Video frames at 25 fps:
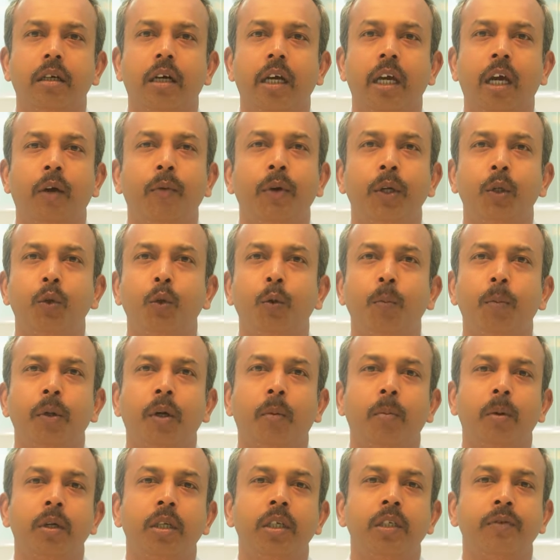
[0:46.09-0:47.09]
I have two
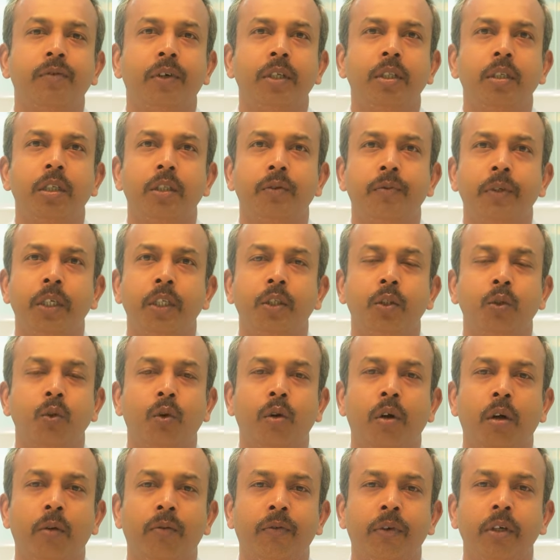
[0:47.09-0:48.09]
properties for this week to
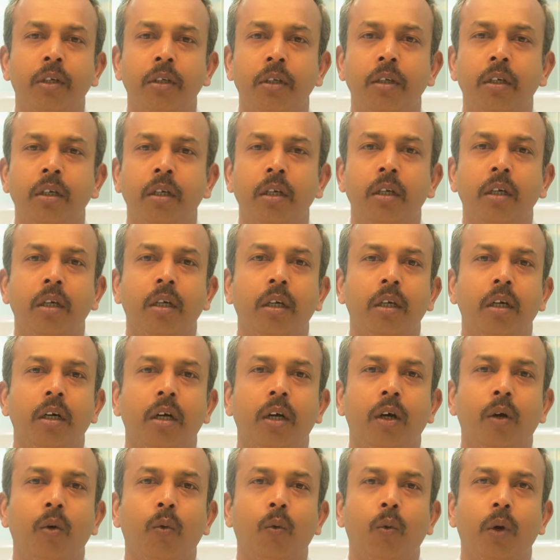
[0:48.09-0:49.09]
offer.
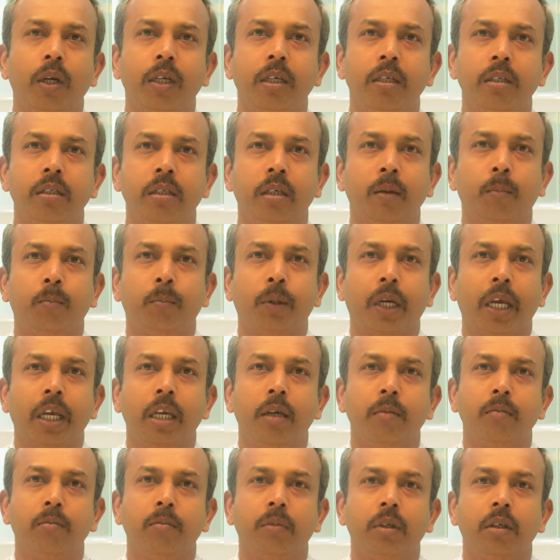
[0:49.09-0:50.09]
One is a
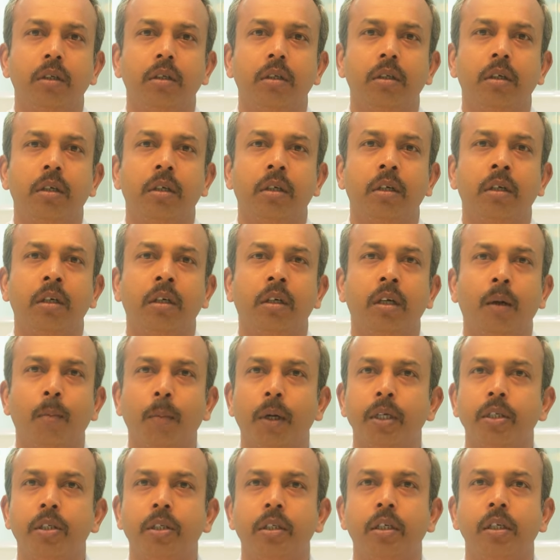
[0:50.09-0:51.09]
prime
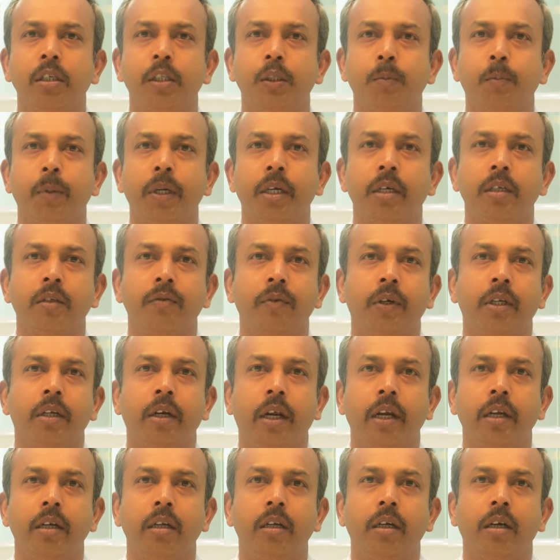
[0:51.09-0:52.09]
commercial space for
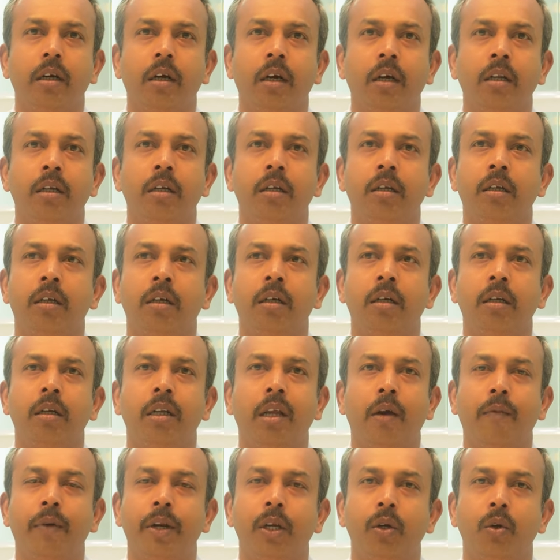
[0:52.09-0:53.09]
rent on
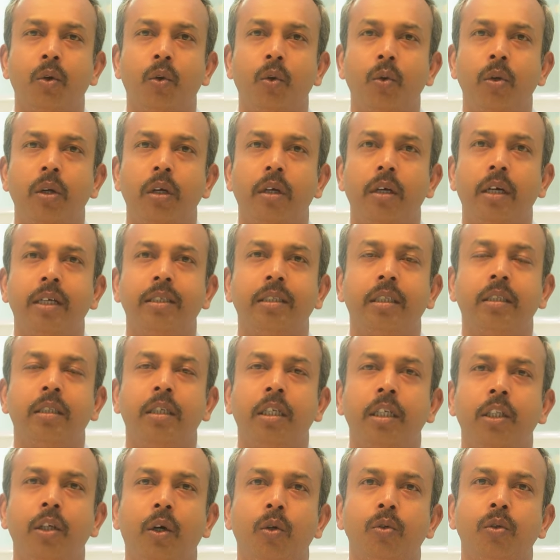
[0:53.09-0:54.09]
Level Road. It's a
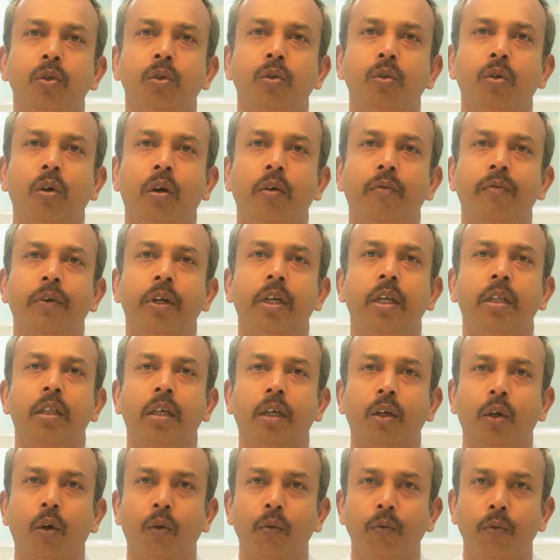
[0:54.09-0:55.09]
3000 square feet on the
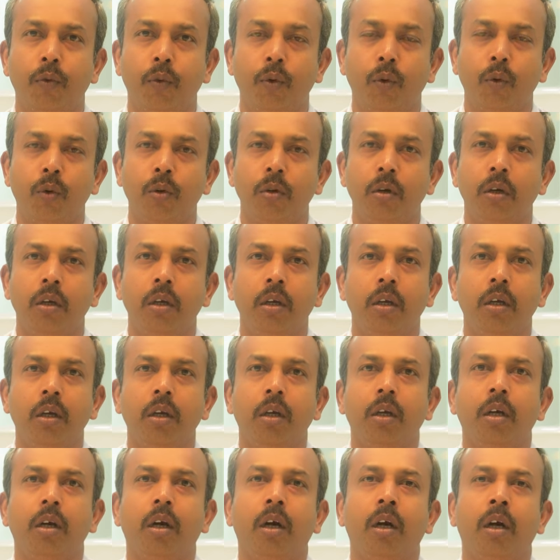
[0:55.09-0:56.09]
ground floor
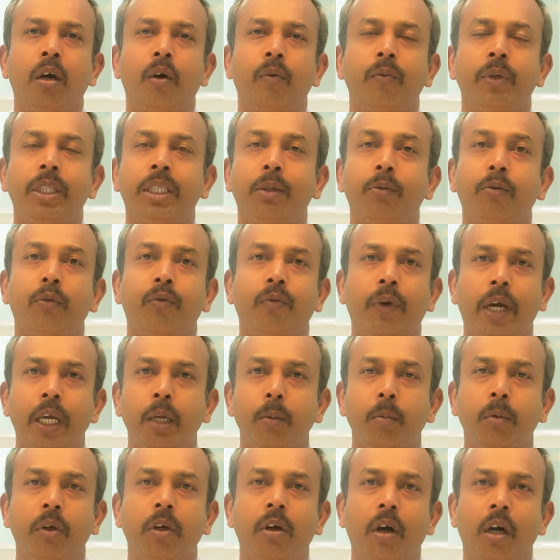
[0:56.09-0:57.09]
with
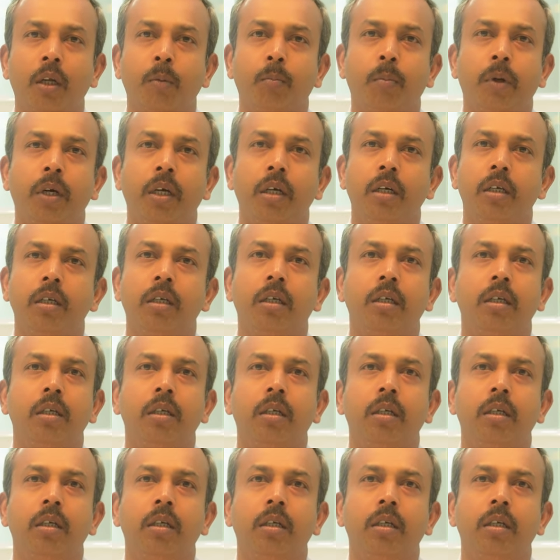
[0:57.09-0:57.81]
5 car park.